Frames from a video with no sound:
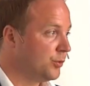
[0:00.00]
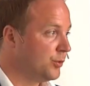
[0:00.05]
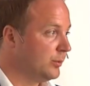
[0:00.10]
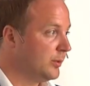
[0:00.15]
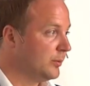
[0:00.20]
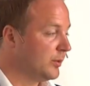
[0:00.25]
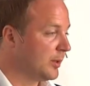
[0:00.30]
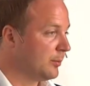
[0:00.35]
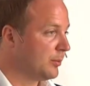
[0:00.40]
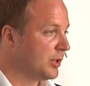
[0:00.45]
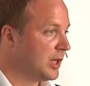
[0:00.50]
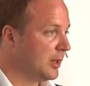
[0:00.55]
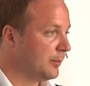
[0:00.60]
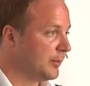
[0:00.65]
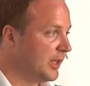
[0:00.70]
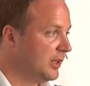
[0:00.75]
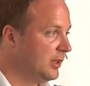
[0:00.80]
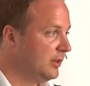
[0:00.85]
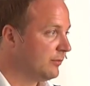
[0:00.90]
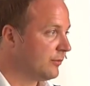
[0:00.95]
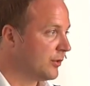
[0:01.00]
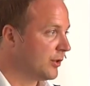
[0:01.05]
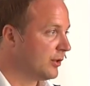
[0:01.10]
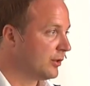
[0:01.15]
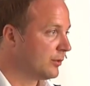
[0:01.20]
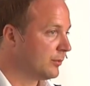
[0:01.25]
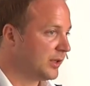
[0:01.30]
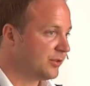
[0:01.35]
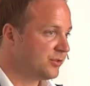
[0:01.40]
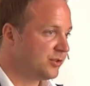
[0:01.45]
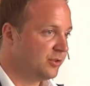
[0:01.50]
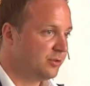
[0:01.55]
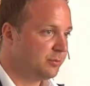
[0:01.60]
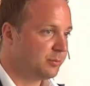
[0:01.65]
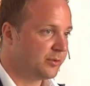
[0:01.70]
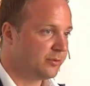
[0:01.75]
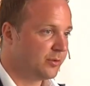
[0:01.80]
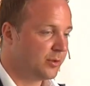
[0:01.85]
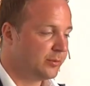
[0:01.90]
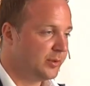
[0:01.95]
do we want to bring up any further questions
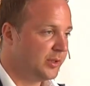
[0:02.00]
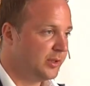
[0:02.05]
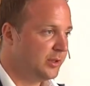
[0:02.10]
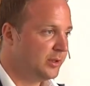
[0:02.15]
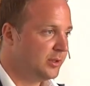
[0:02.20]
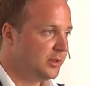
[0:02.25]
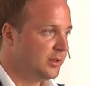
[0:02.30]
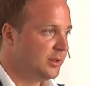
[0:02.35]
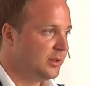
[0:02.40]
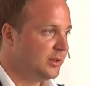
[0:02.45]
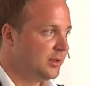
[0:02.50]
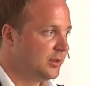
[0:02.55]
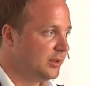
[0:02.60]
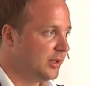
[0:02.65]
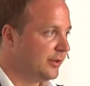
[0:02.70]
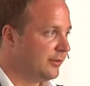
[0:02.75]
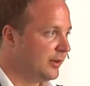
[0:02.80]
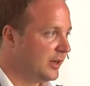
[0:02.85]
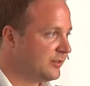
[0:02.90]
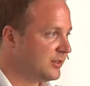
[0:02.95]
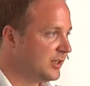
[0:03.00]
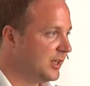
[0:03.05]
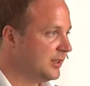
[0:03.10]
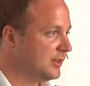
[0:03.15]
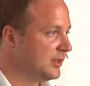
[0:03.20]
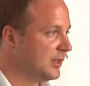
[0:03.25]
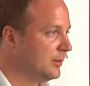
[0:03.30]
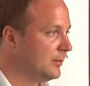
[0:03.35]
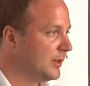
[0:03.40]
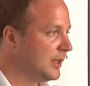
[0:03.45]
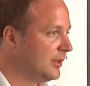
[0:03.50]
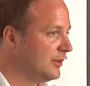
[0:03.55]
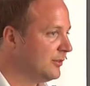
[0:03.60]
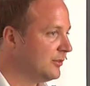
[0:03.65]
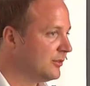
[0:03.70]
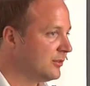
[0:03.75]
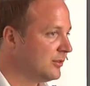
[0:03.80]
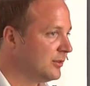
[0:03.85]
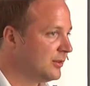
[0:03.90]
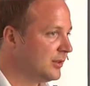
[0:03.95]
before we address that? Anyone
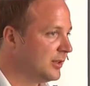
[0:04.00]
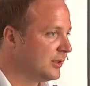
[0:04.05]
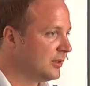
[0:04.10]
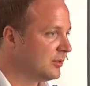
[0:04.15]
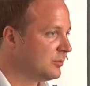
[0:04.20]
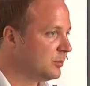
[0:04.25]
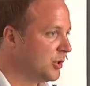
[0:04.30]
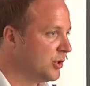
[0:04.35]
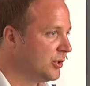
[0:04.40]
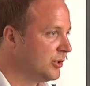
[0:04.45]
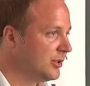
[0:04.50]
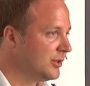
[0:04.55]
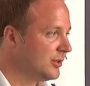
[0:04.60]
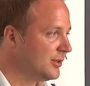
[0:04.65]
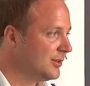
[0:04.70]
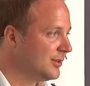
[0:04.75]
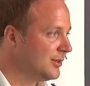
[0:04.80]
else at this point?